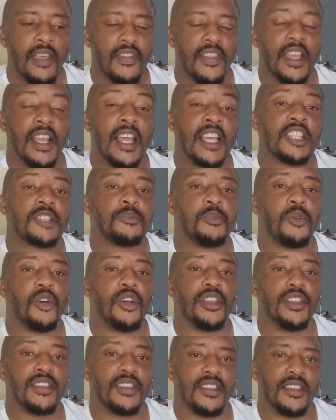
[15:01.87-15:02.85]
The last
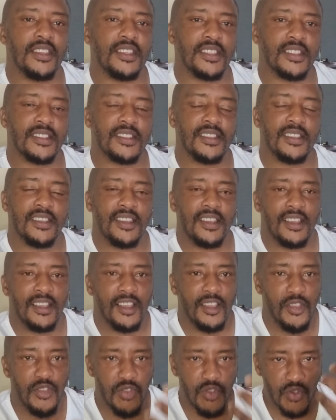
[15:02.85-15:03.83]
point is
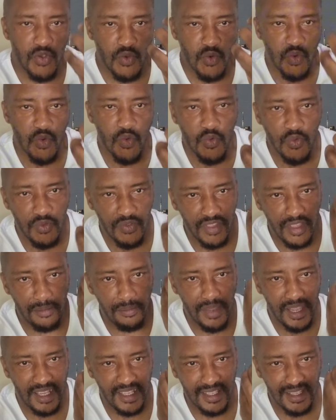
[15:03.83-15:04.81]
you,
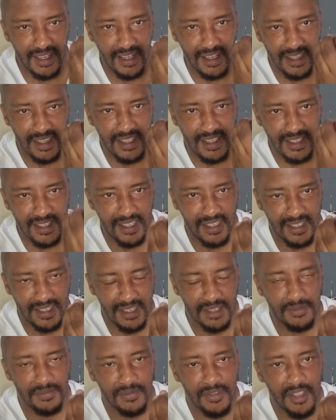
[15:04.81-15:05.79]
the person at the
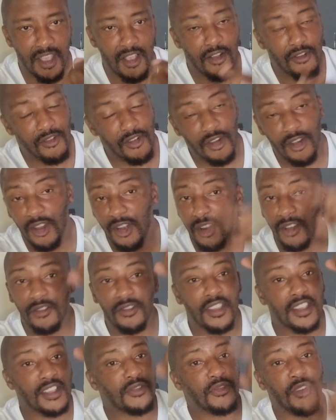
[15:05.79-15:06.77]
center. For all
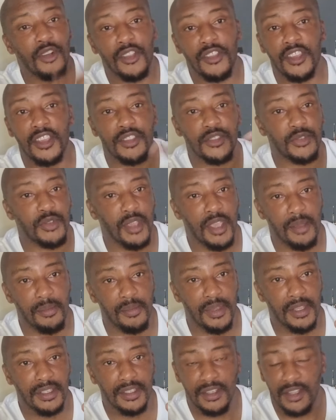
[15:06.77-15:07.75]
of these four things to
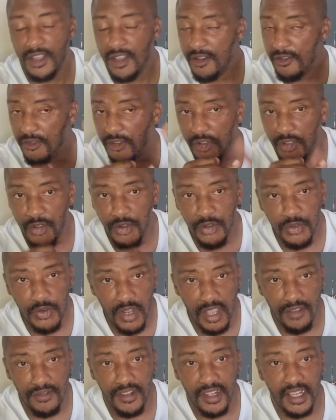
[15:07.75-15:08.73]
happen, for you to
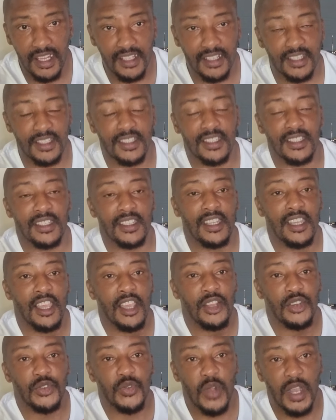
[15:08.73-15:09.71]
have clarity,
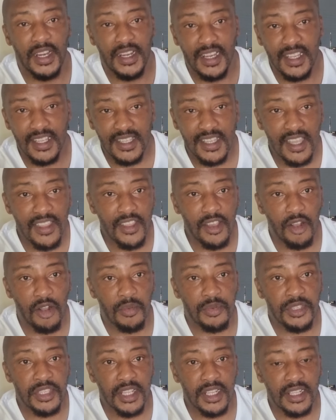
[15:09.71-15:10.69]
to understand the
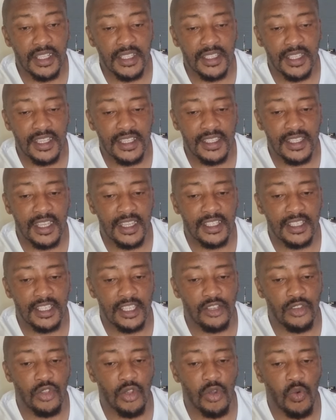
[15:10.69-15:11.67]
obstacles that stands
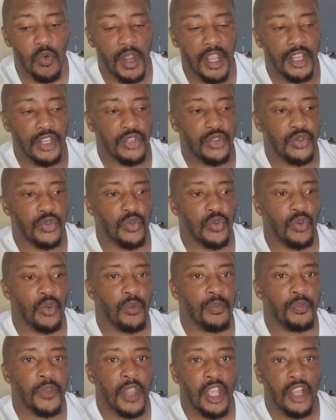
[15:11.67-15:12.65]
in your way,
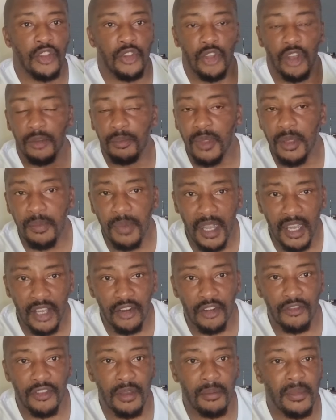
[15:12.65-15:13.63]
to not be
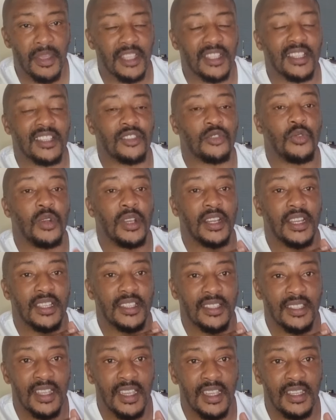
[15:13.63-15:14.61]
part of the messes, to
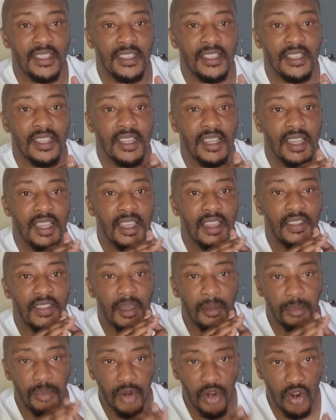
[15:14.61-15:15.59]
understand
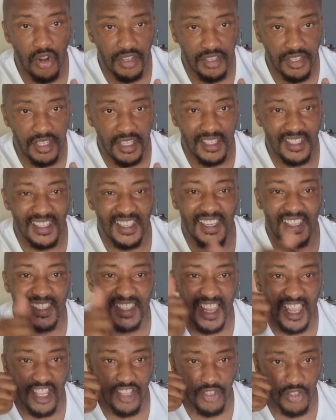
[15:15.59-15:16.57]
the process
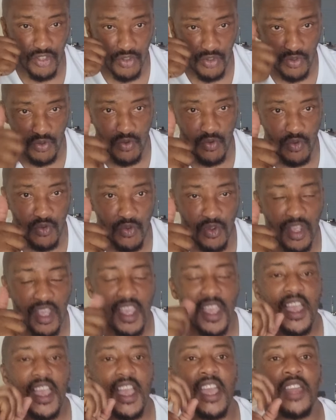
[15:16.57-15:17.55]
it takes you.
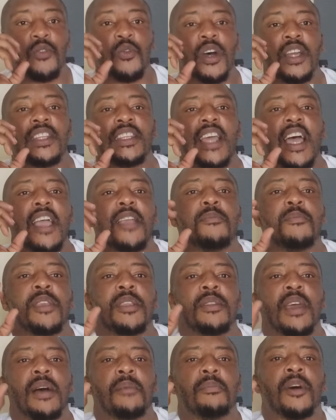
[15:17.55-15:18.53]
And what I
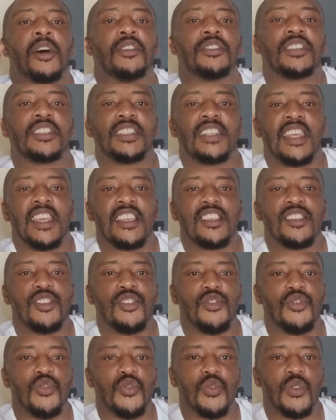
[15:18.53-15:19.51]
mean about
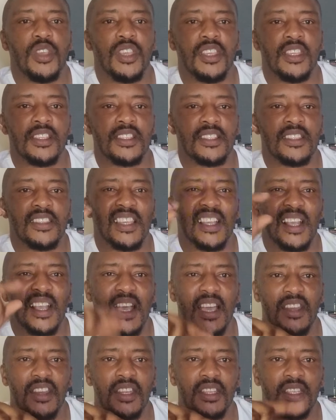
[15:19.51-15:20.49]
taking you is the
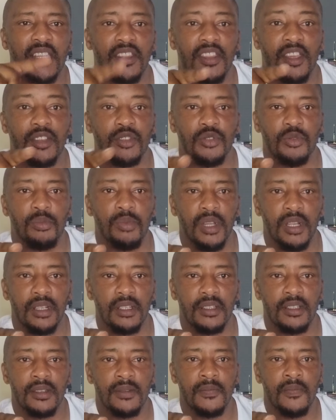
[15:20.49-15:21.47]
character that you
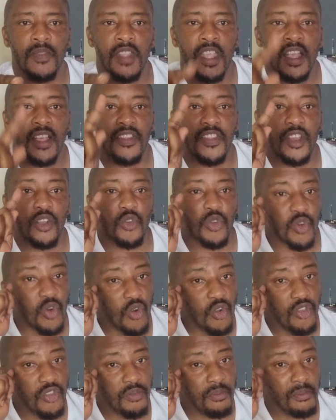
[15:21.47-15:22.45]
build, the
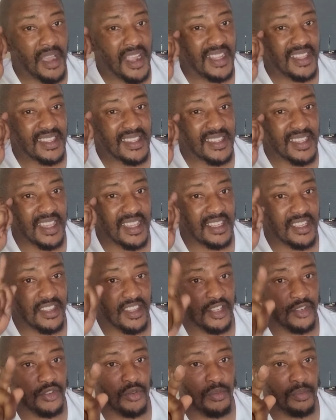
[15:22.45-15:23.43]
growth mindset
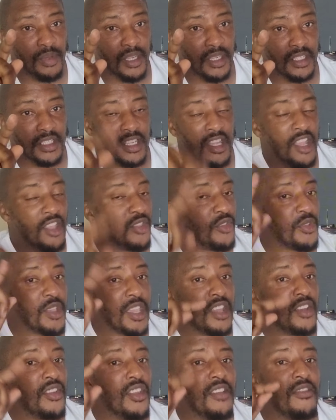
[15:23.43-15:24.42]
that you build. You
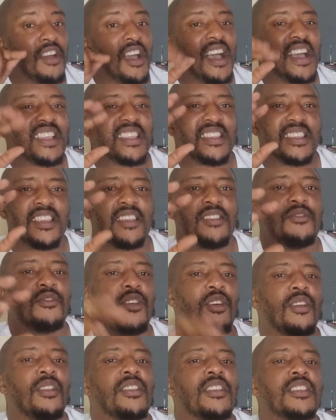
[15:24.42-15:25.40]
can never achieve
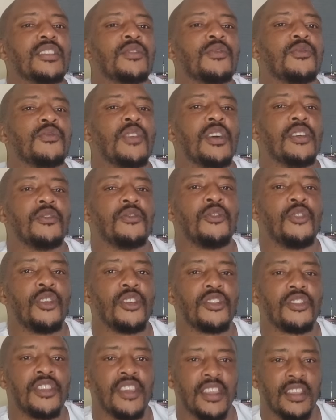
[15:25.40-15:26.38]
all these
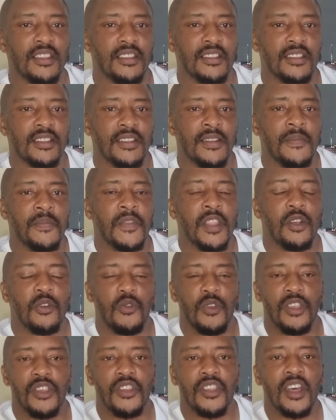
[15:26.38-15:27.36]
four things
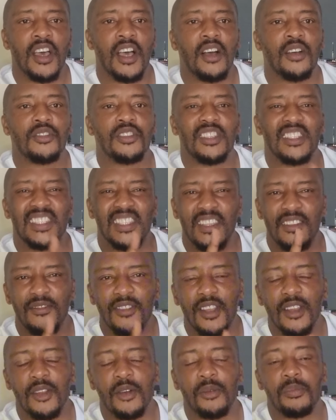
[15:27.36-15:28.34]
without
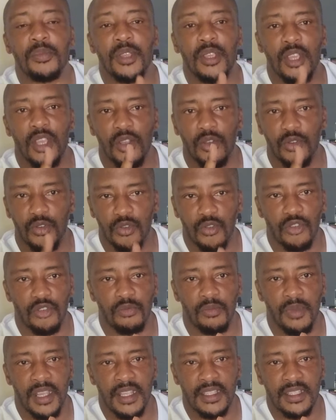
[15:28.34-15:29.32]
developing a
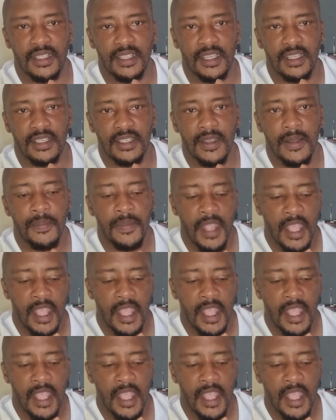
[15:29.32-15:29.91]
growth mindset.